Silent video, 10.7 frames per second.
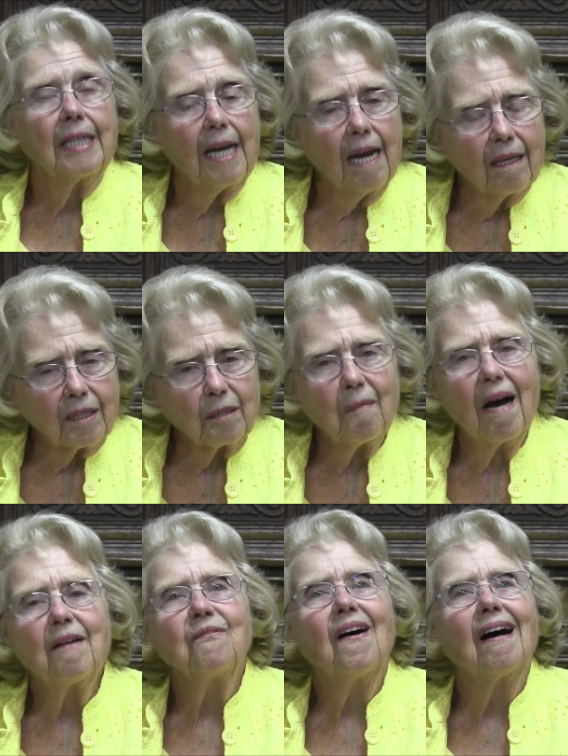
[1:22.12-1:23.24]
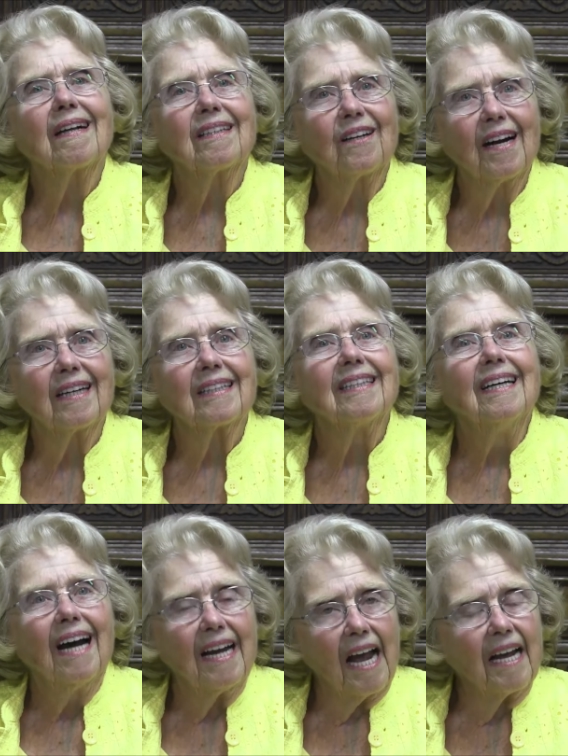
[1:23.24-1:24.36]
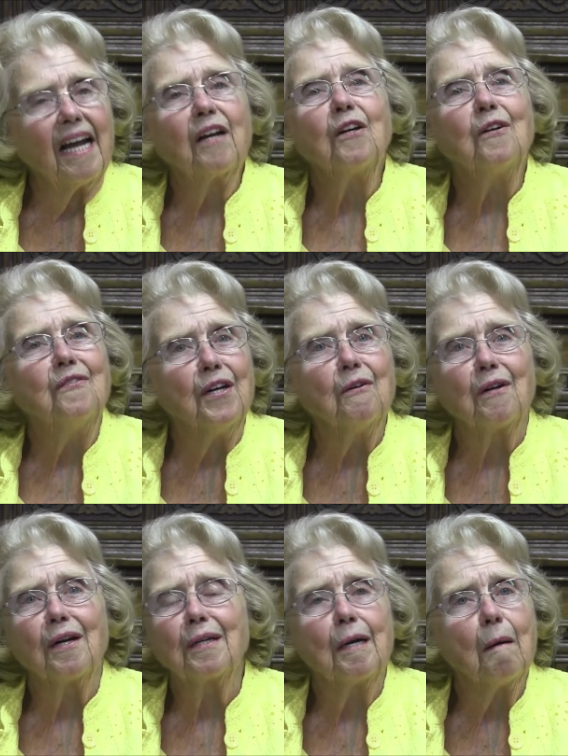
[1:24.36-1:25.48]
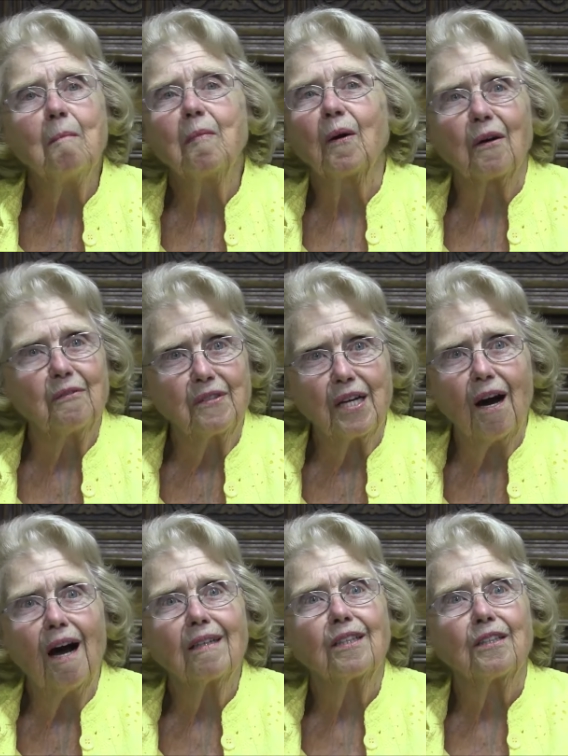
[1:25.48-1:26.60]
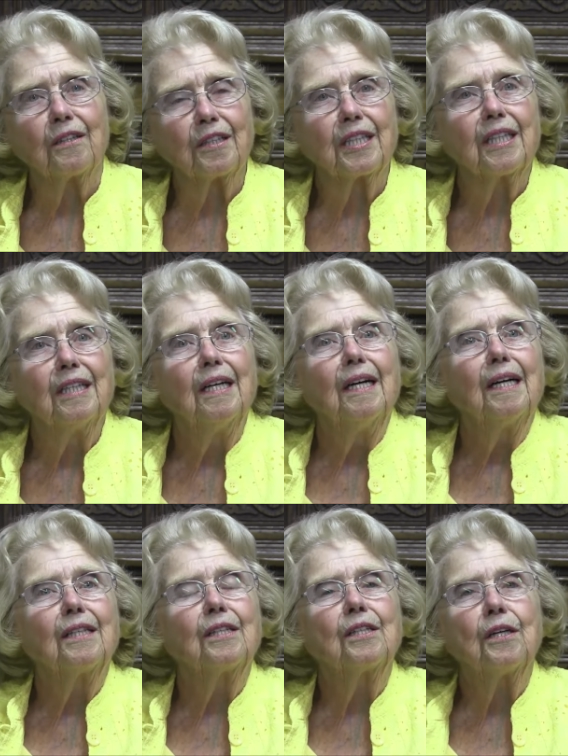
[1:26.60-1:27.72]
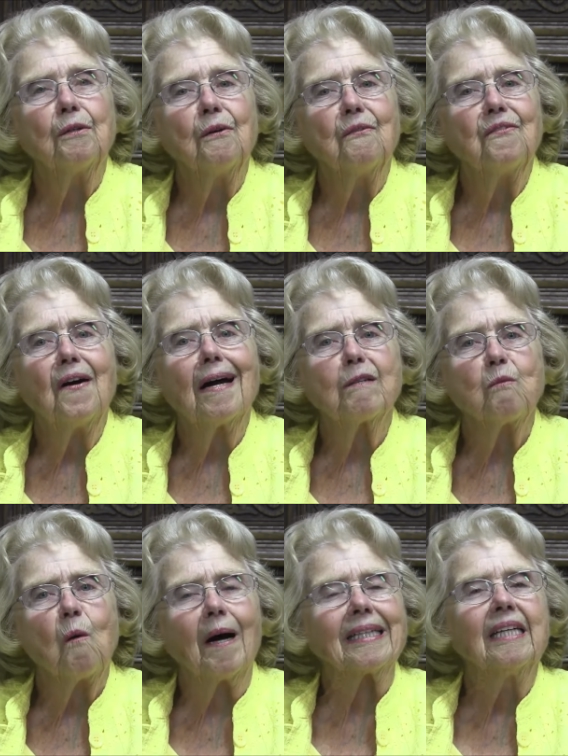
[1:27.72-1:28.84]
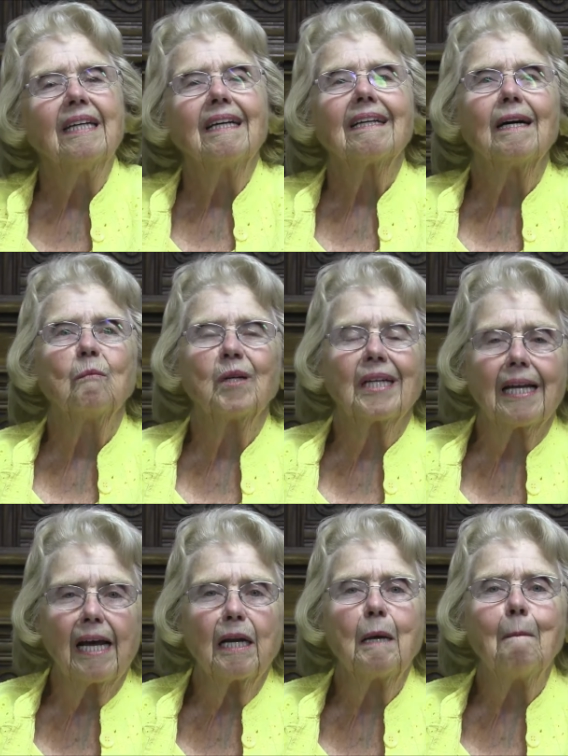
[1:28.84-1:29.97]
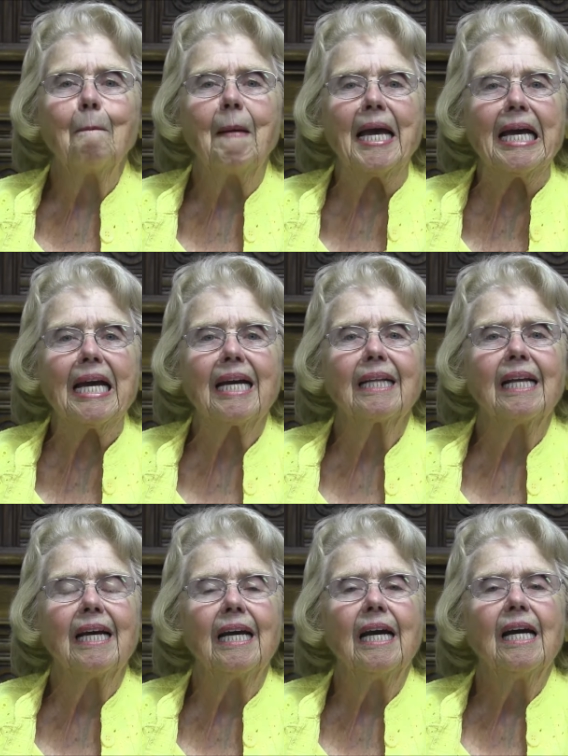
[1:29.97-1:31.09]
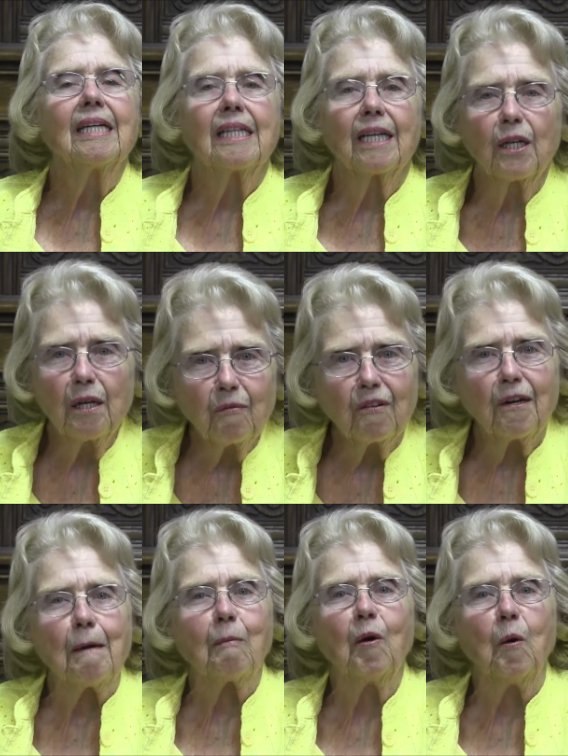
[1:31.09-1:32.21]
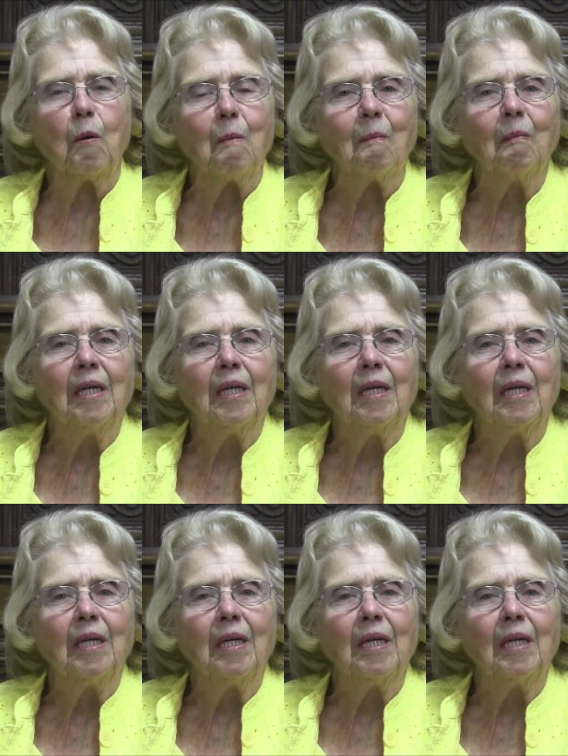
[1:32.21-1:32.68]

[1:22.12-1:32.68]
Yes, my father had interviewed a number of doctors to find one that would let him be in the delivery room.